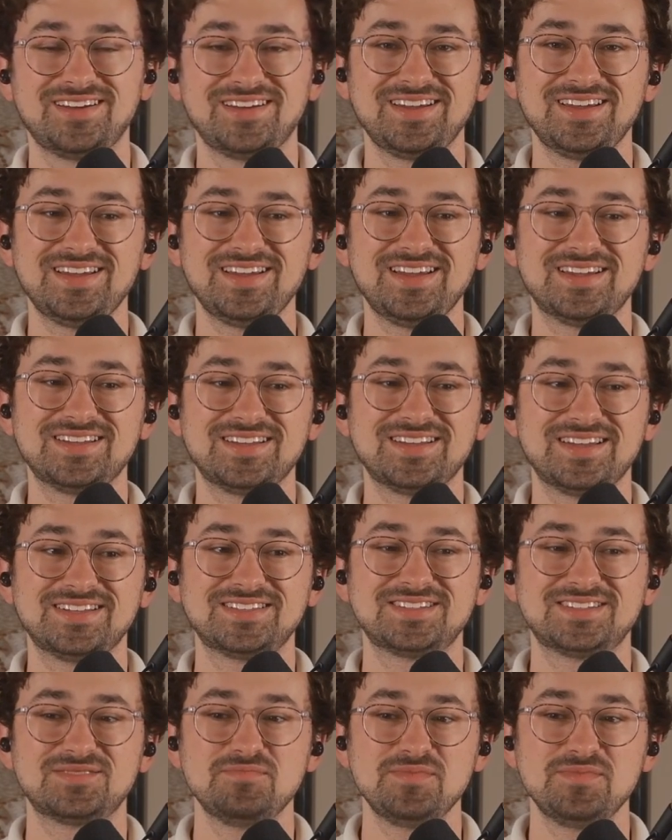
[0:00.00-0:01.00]

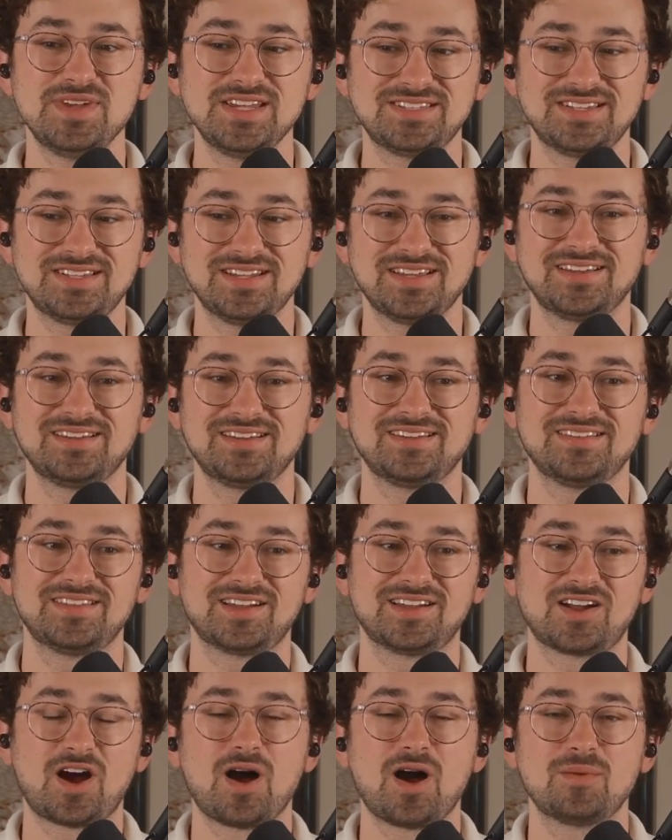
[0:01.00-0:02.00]
it's missing the
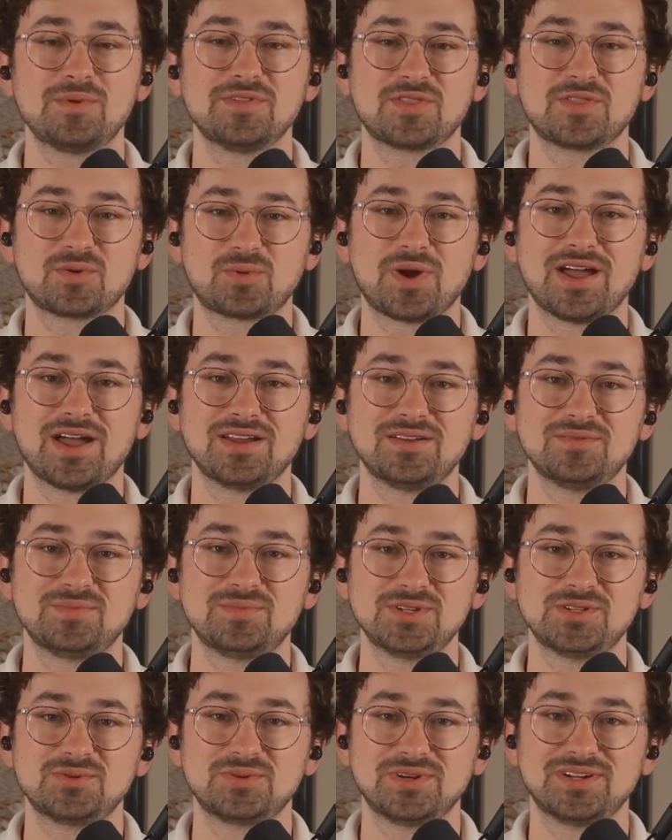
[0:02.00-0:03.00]
common thread
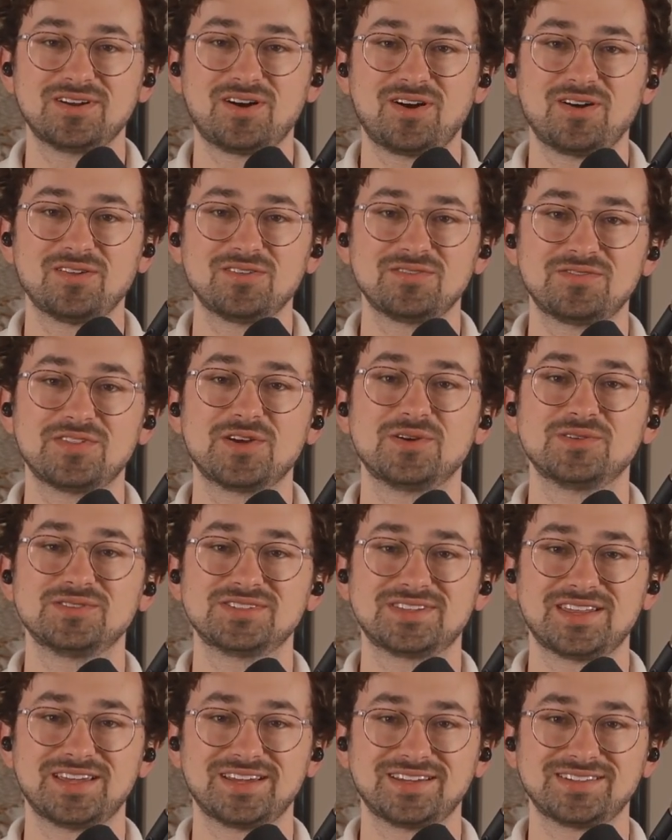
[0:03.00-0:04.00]
between all of those
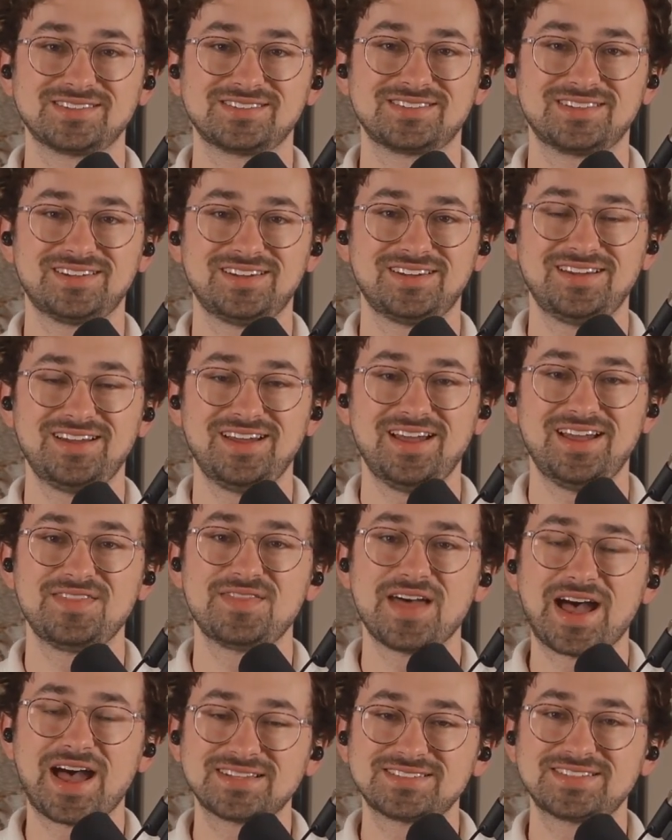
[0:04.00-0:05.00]
things. And
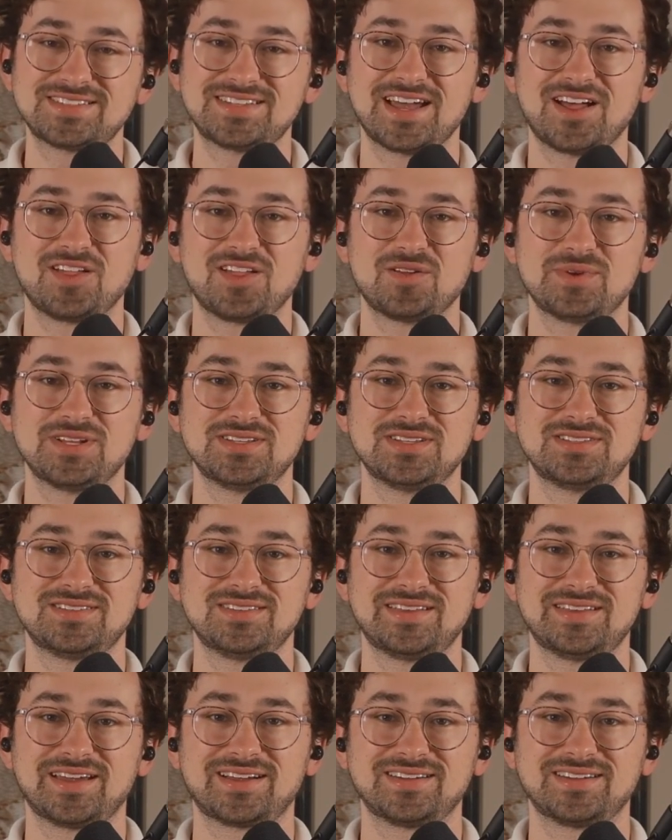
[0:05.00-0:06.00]
that's the element
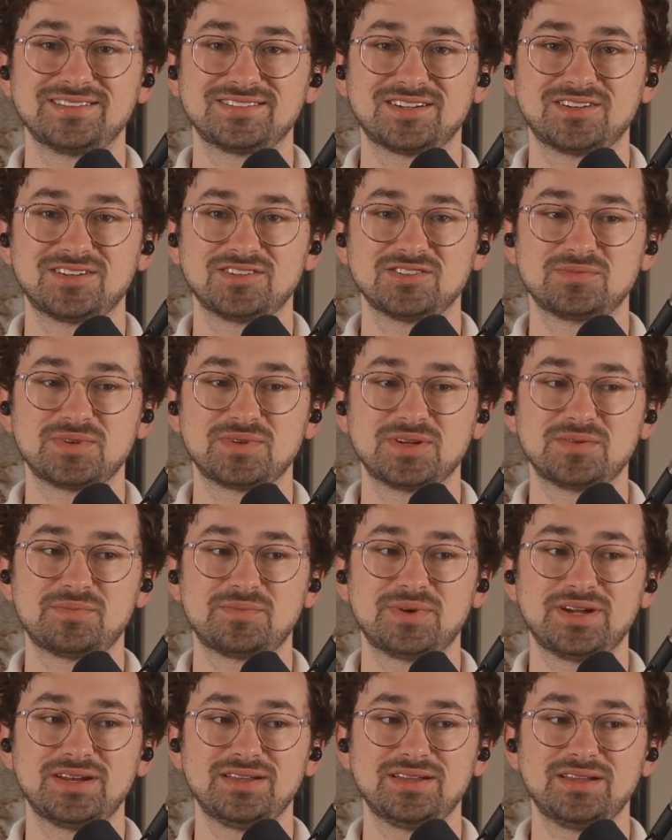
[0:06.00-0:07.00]
that concerns me.
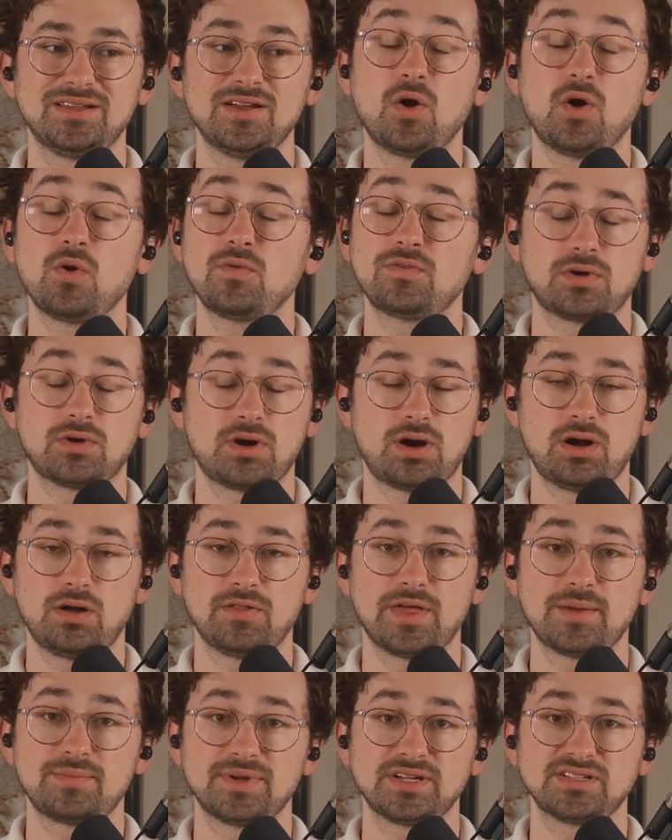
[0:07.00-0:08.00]
But overall,
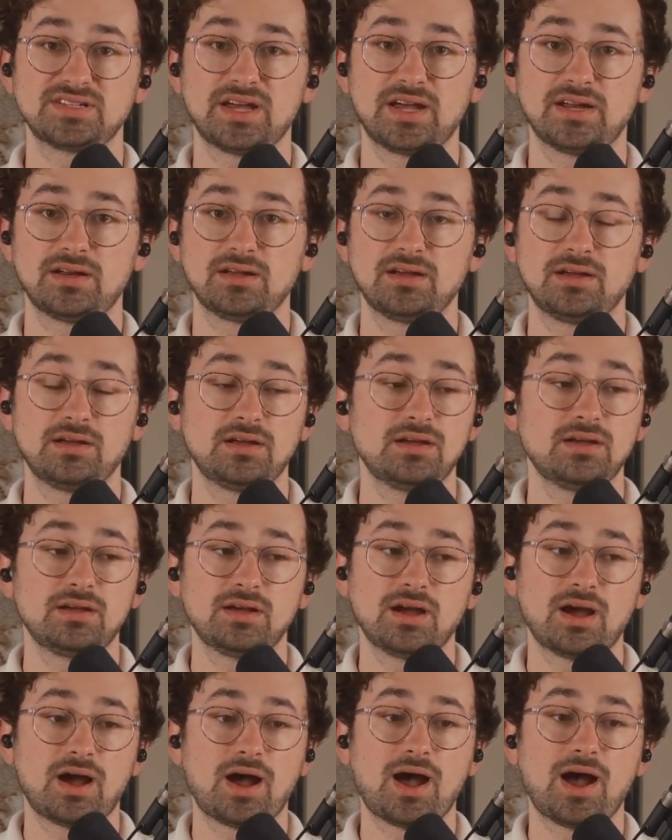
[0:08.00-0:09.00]
that being said,
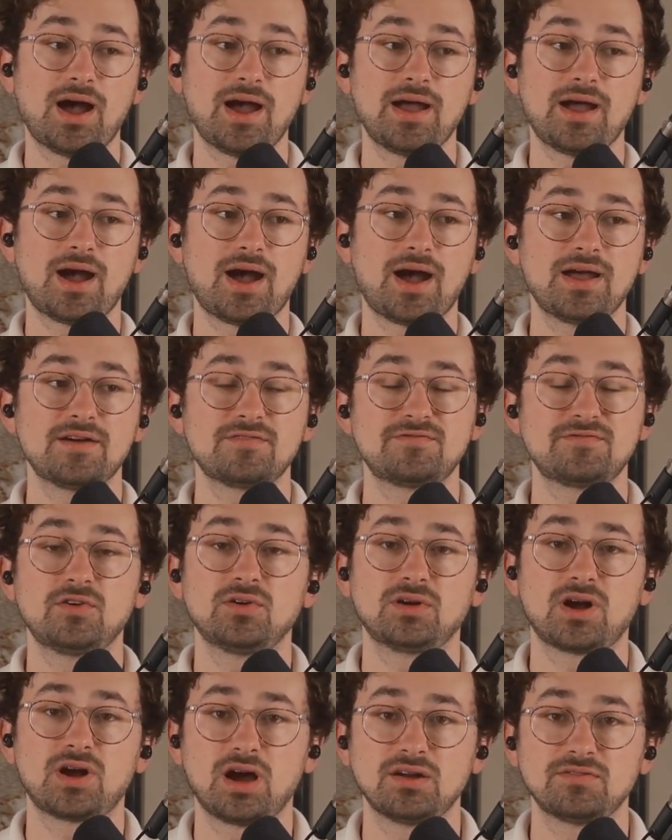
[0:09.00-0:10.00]
I have full
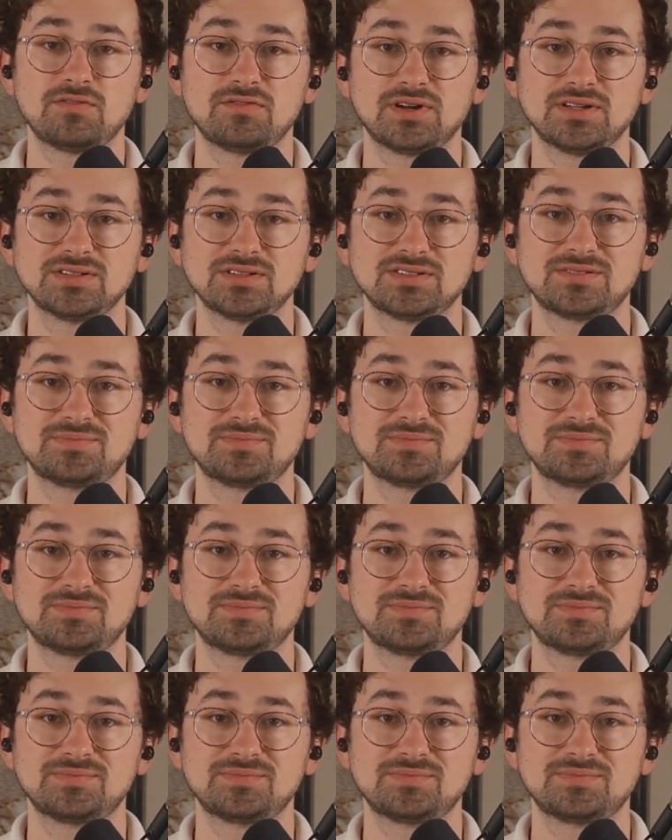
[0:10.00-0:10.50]
confidence.